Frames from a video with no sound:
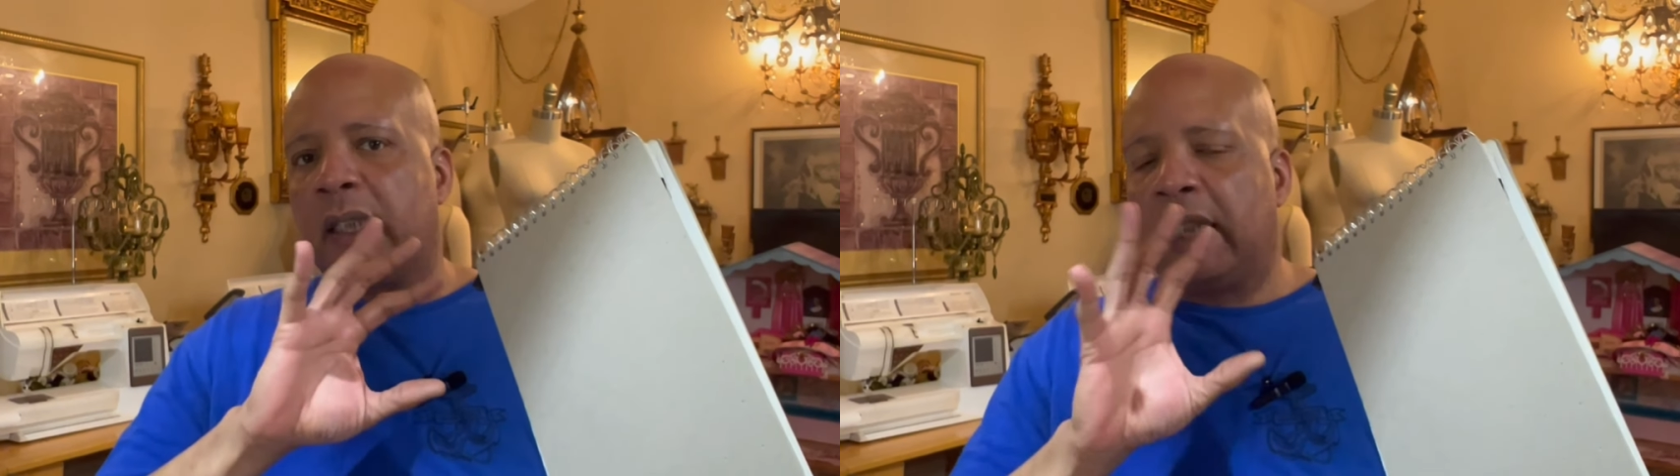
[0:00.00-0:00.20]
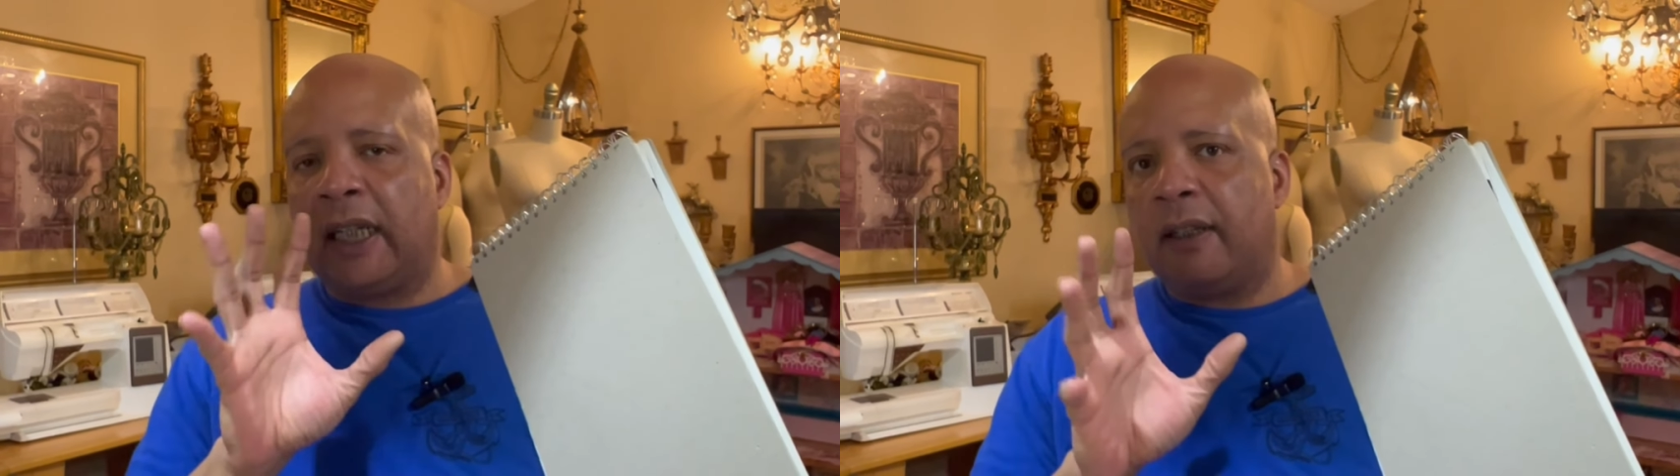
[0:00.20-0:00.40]

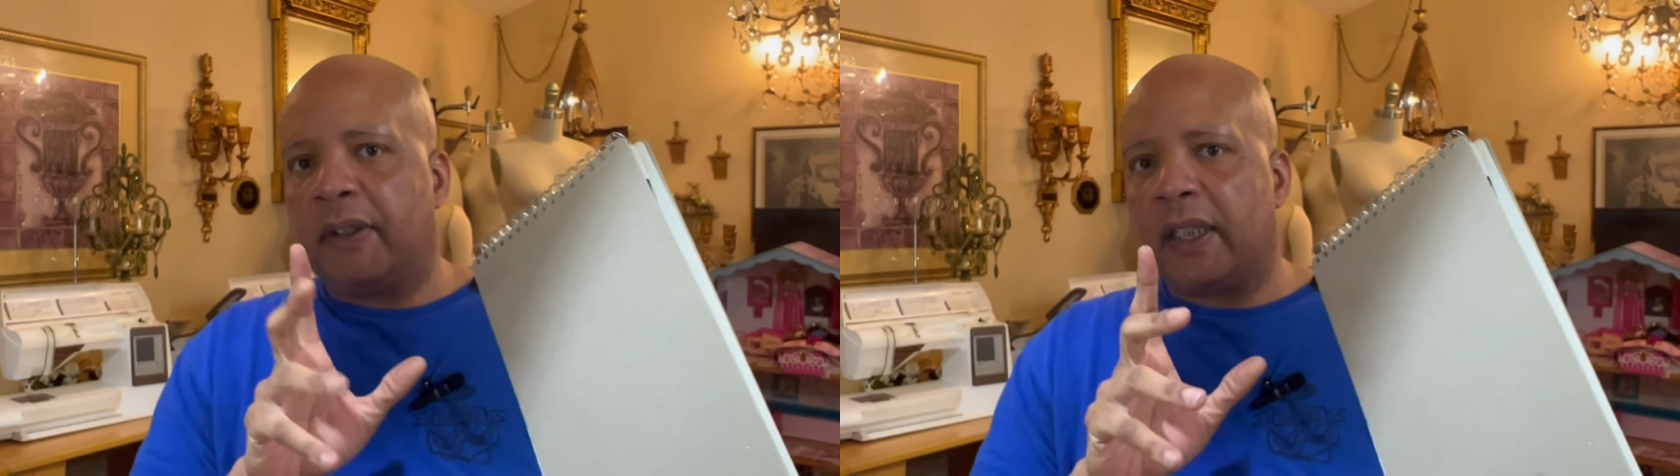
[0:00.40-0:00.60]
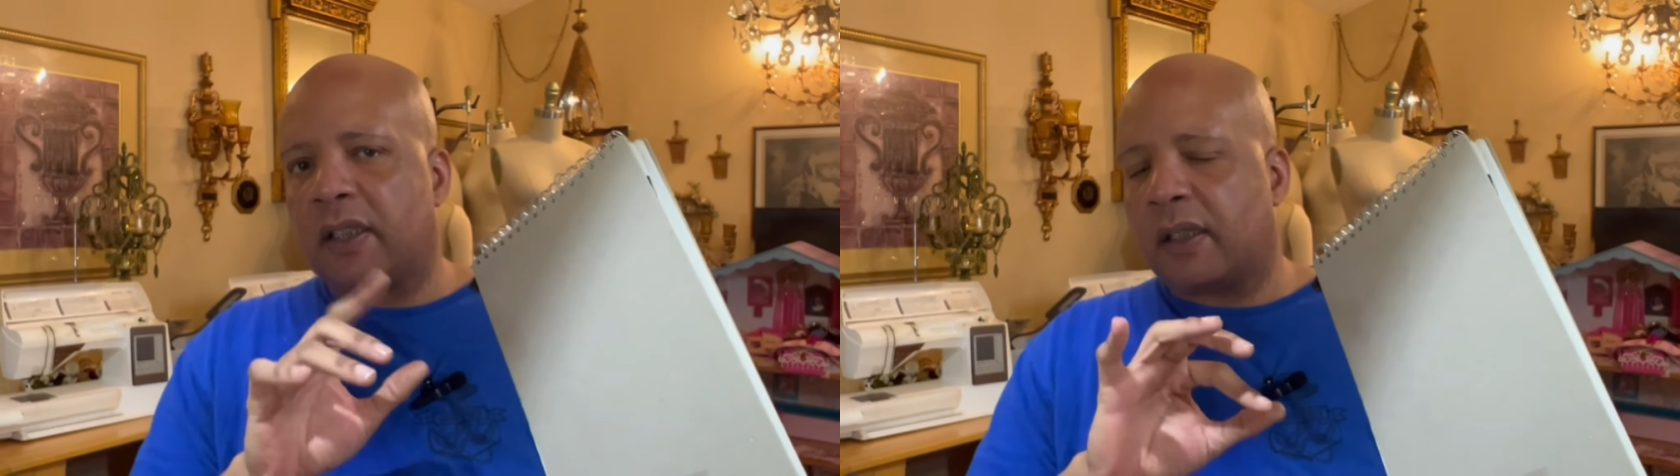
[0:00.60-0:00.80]
give
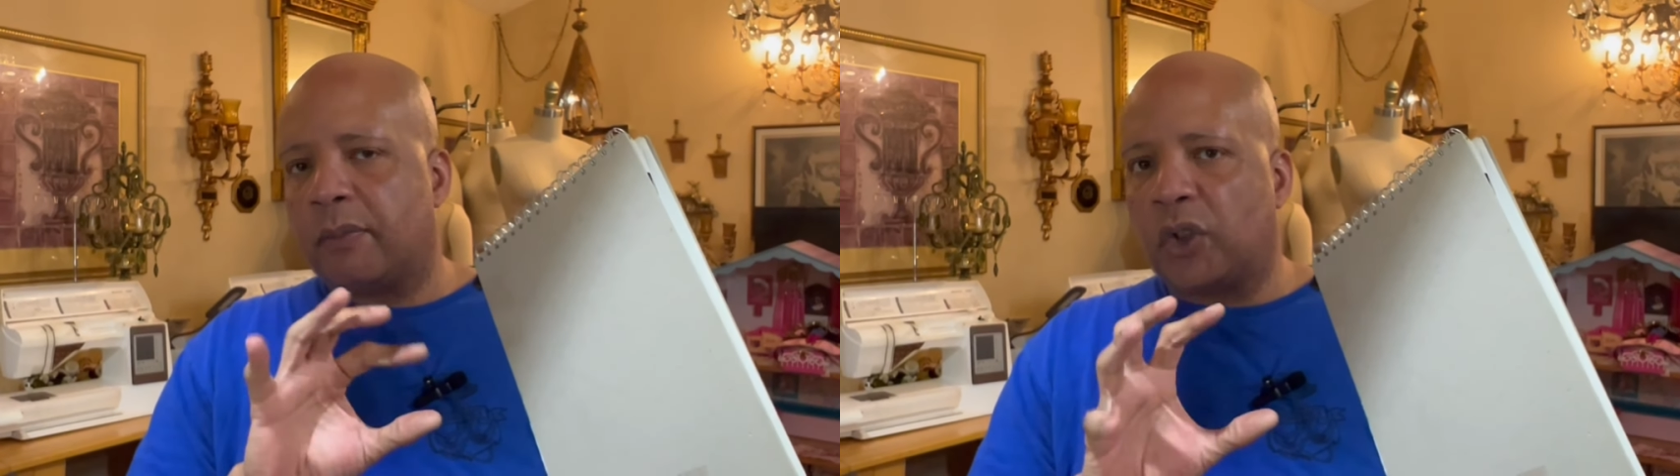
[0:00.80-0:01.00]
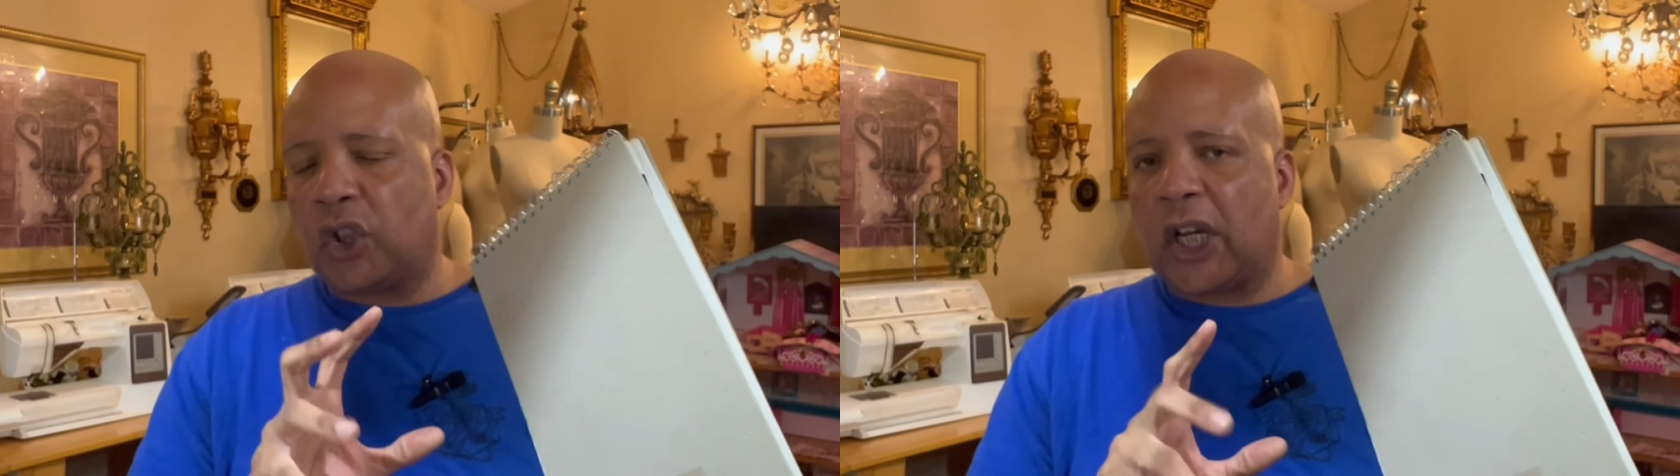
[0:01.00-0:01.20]
it
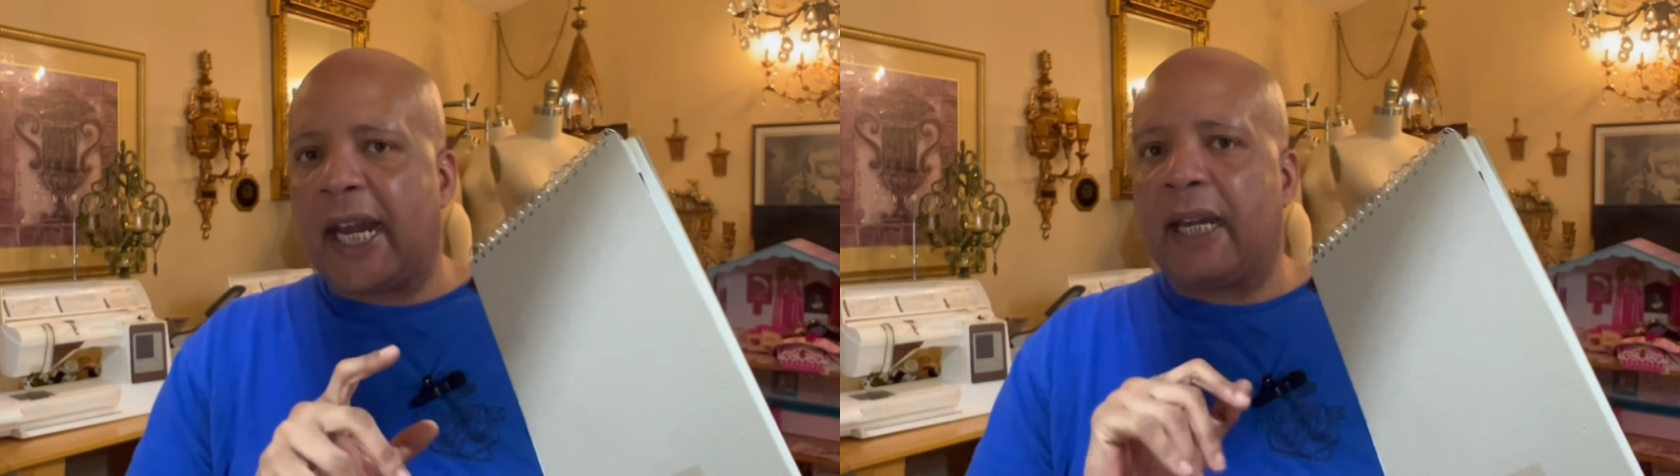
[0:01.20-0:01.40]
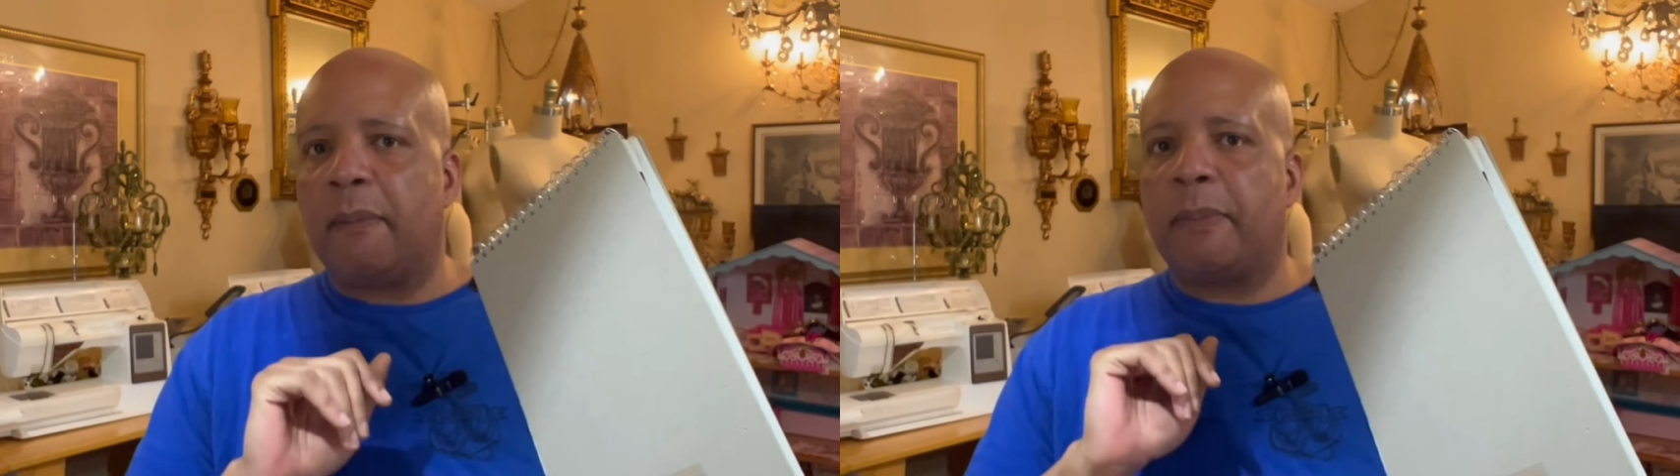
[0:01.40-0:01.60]
some
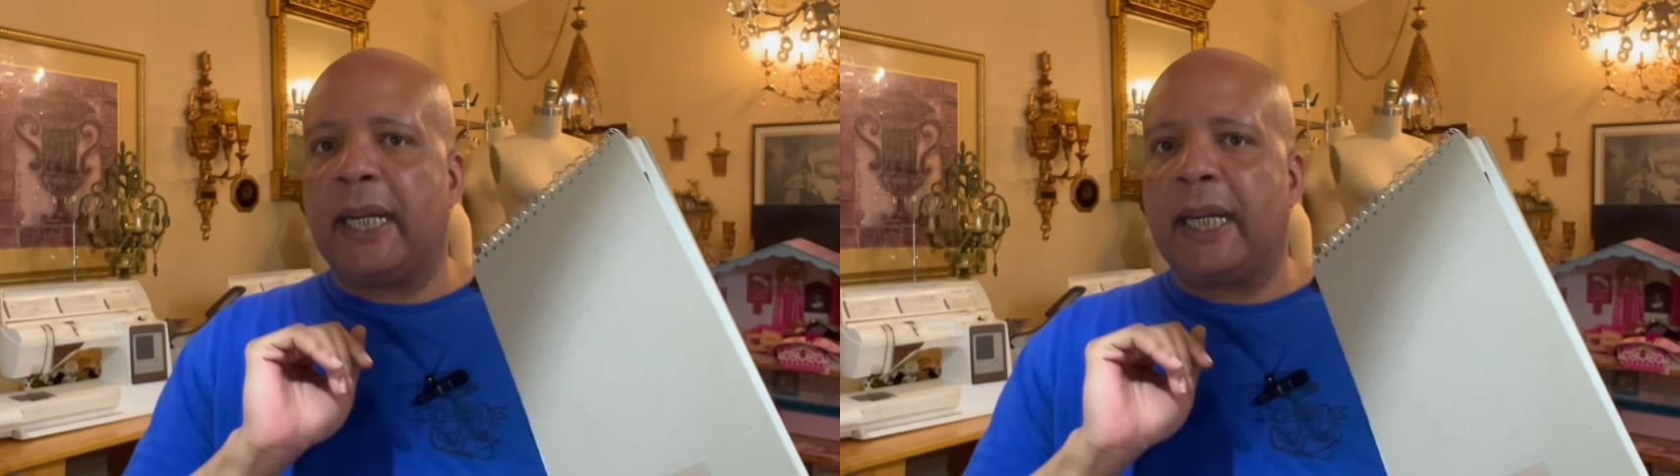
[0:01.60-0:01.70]
shape